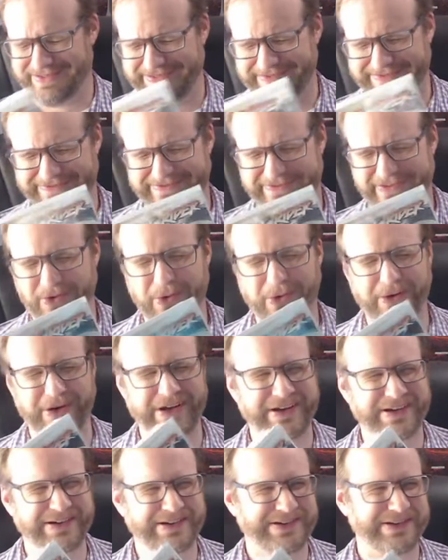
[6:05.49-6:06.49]

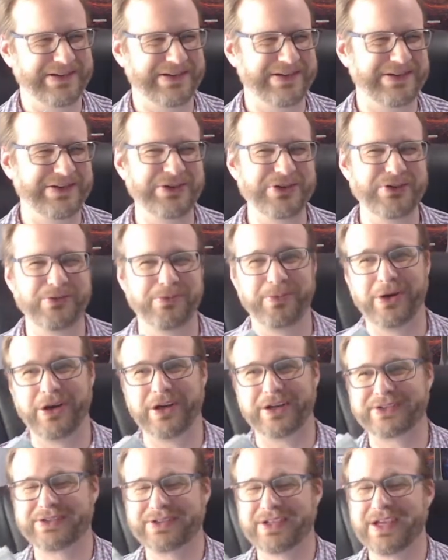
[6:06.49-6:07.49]
four new
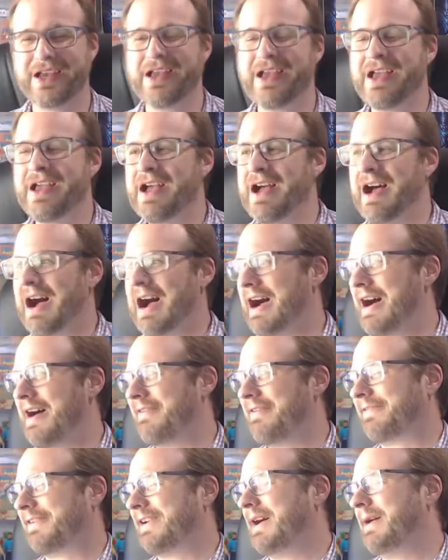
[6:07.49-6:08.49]
books uh,
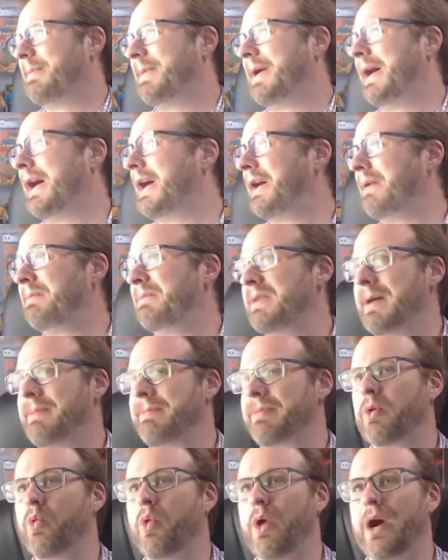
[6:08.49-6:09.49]
from um,
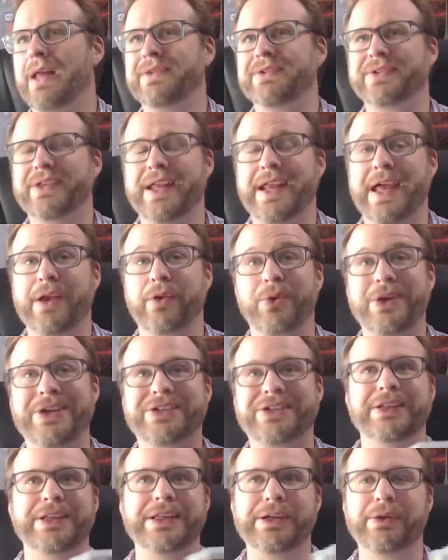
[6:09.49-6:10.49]
number ones that I
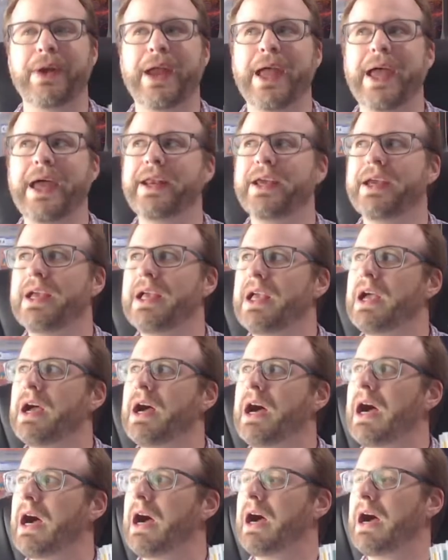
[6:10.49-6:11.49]
recently read.
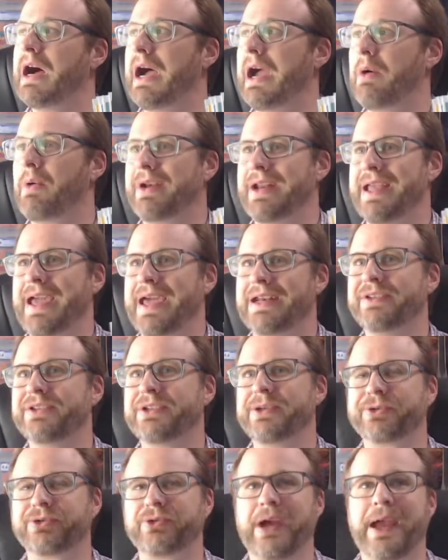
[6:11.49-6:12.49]
Uh, I went ahead and
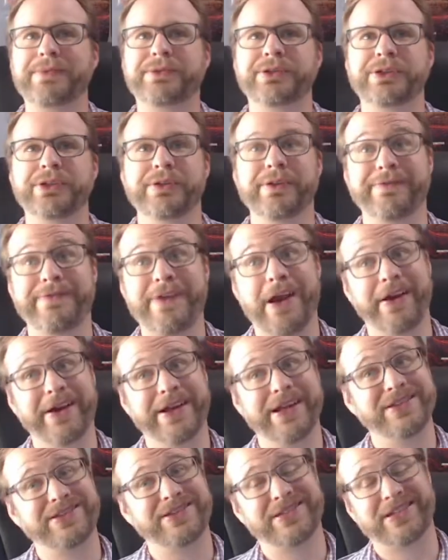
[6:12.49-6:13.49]
subscribed to The
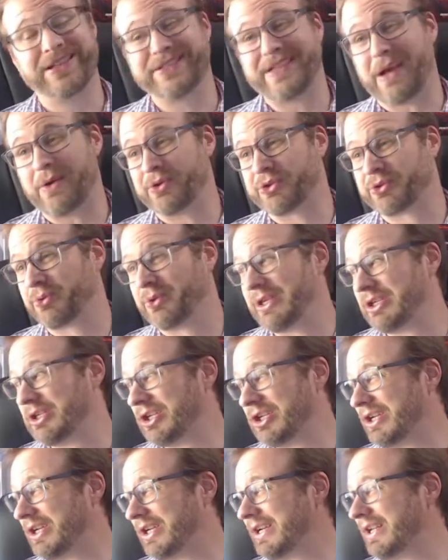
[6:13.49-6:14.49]
Variants because that was really
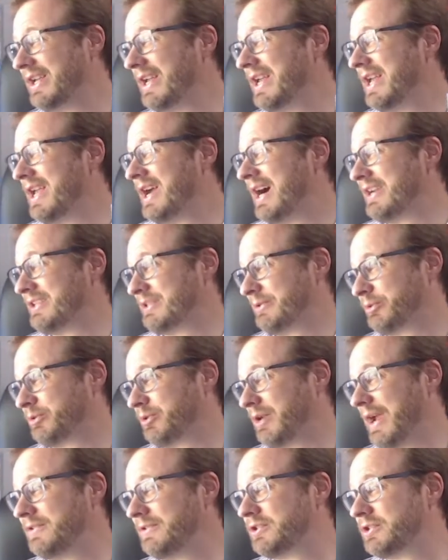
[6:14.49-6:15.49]
good. I
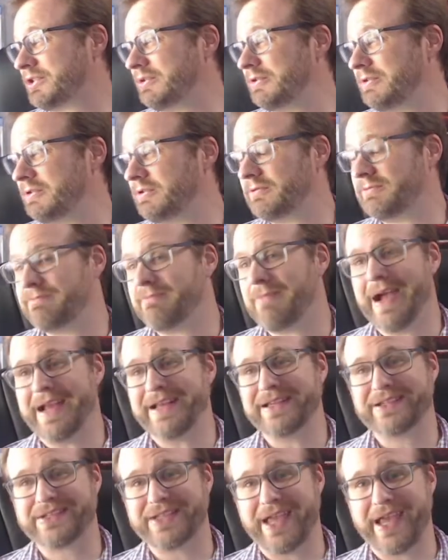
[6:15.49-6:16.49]
subscribed to
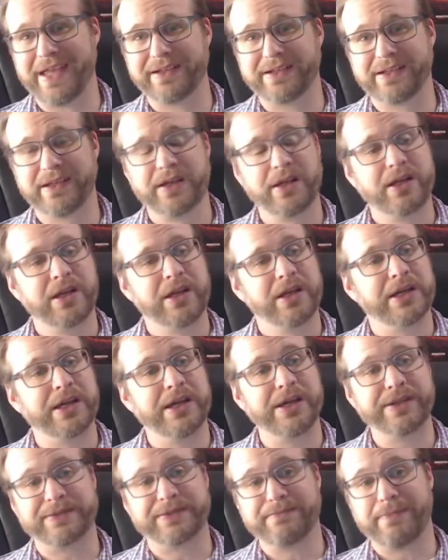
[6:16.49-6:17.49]
Mindset
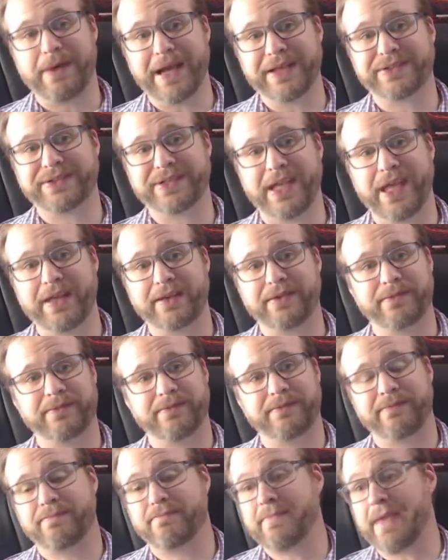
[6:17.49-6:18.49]
because mindset,
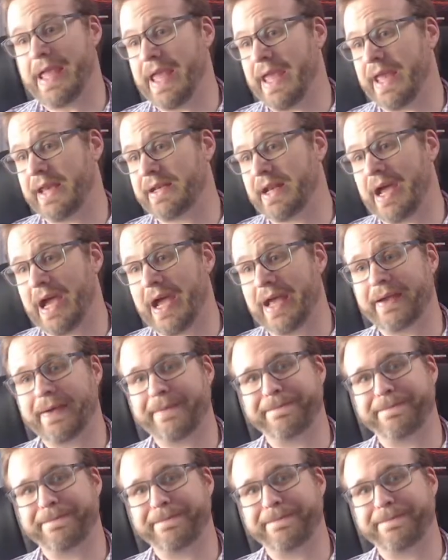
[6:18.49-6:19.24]
man, I